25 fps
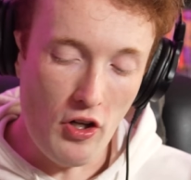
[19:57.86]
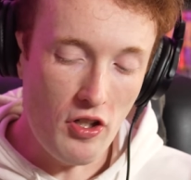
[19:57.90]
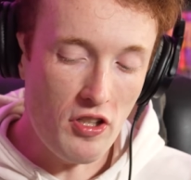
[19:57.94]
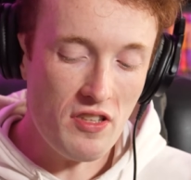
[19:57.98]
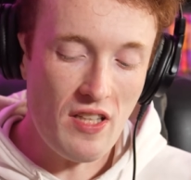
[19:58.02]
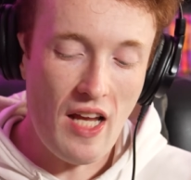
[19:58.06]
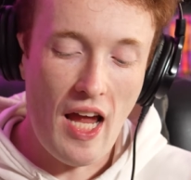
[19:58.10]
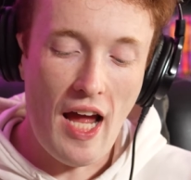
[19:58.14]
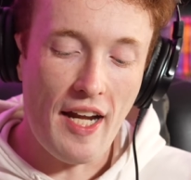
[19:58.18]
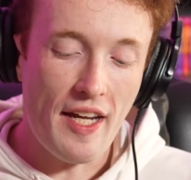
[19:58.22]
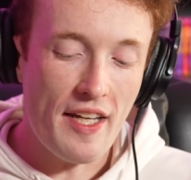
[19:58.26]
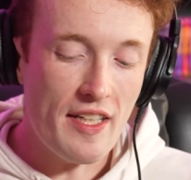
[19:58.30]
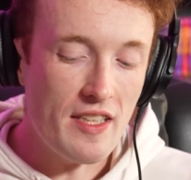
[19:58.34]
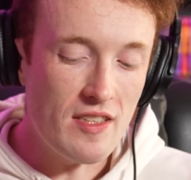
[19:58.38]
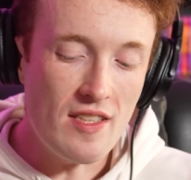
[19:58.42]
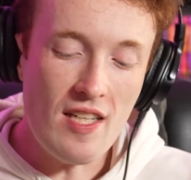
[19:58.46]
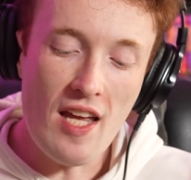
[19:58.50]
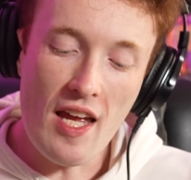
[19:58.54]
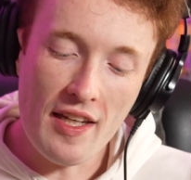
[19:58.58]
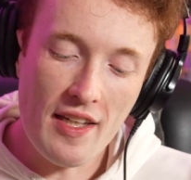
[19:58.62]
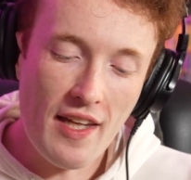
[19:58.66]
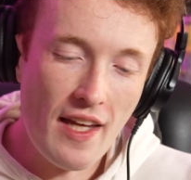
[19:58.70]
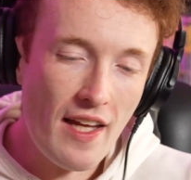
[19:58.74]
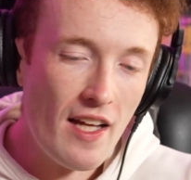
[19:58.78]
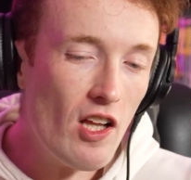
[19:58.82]
They're just adding
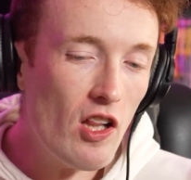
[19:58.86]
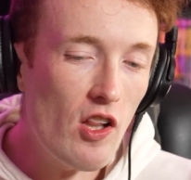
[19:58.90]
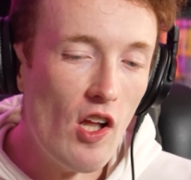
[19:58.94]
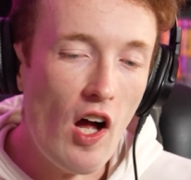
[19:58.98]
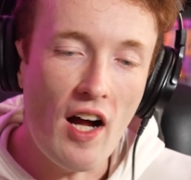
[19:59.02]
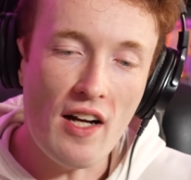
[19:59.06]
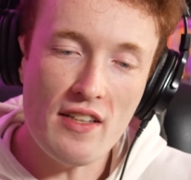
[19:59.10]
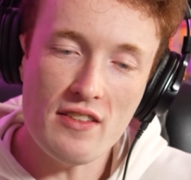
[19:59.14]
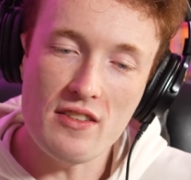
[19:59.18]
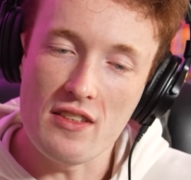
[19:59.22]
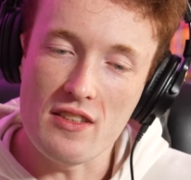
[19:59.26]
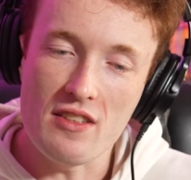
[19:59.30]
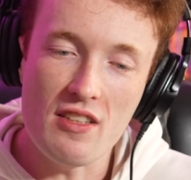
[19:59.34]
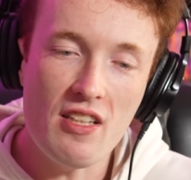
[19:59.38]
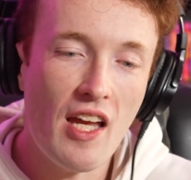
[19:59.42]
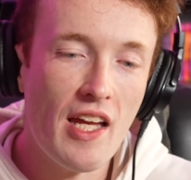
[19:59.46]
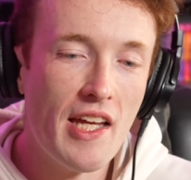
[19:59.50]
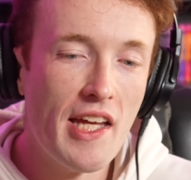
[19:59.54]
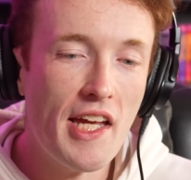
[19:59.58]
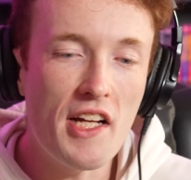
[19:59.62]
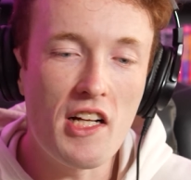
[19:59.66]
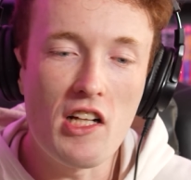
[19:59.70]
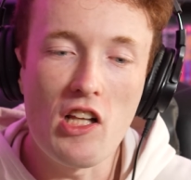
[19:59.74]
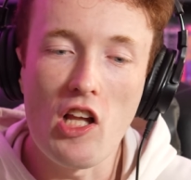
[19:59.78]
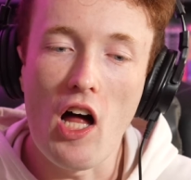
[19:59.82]
ticking clock to
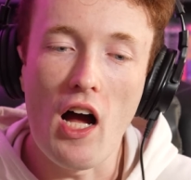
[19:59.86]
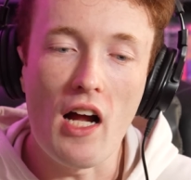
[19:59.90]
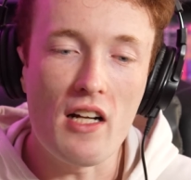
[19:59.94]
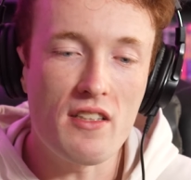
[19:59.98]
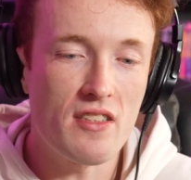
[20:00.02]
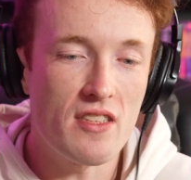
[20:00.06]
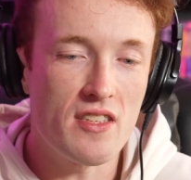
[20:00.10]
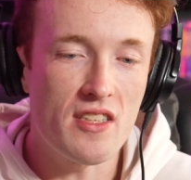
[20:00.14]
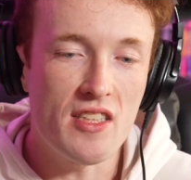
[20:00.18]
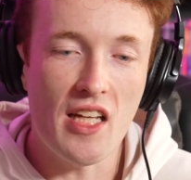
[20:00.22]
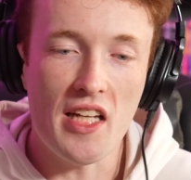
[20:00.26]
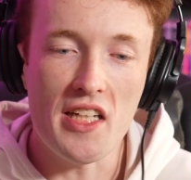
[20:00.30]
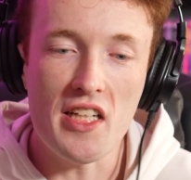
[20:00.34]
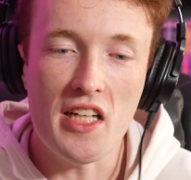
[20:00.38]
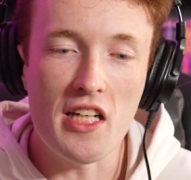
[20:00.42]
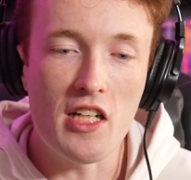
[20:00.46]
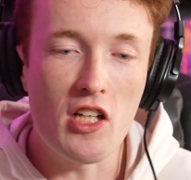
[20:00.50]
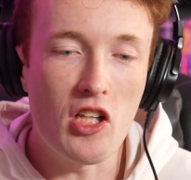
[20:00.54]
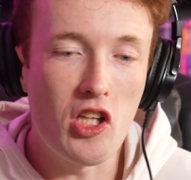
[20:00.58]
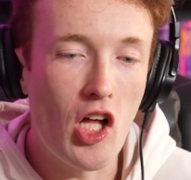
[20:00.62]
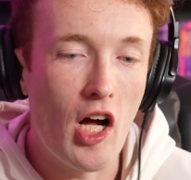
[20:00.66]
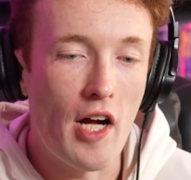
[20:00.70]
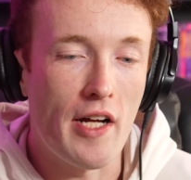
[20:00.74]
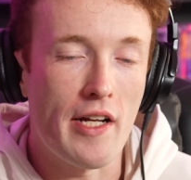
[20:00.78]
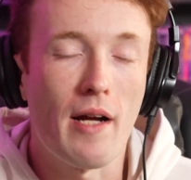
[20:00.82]
ticking clock to
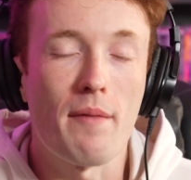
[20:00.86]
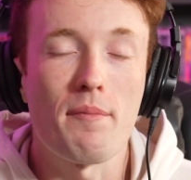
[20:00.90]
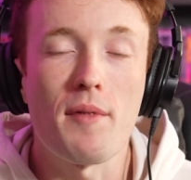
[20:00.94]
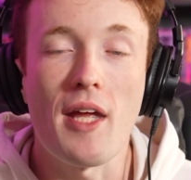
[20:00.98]
ticking clock.